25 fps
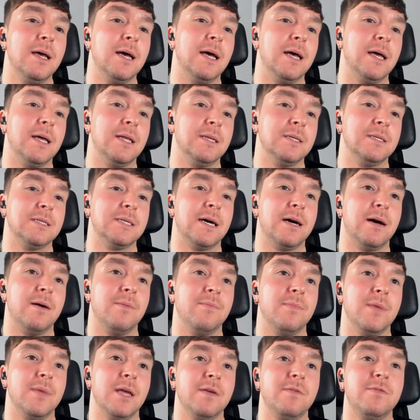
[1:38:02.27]
And
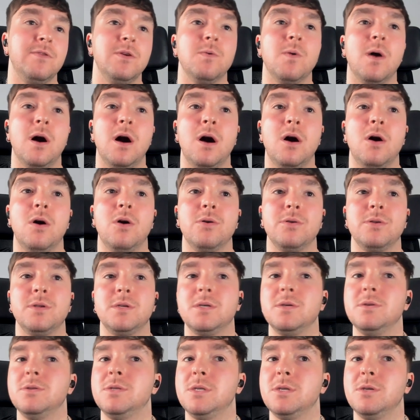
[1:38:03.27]
um, if you are on
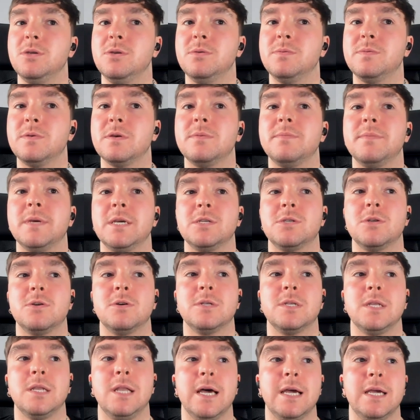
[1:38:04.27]
YouTube, make sure
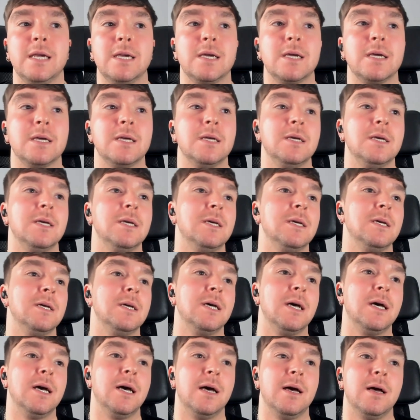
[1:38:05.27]
to like,
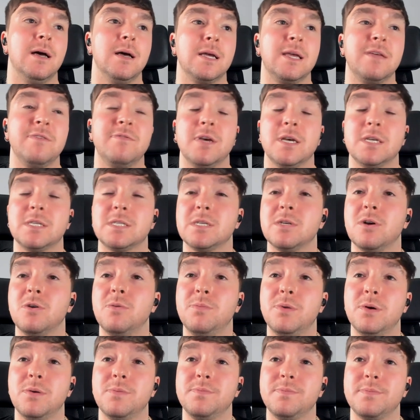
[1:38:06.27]
uh, give it a
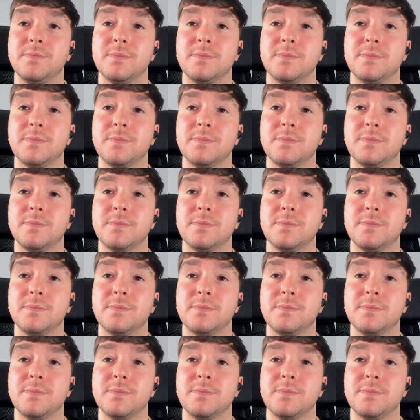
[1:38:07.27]
sub.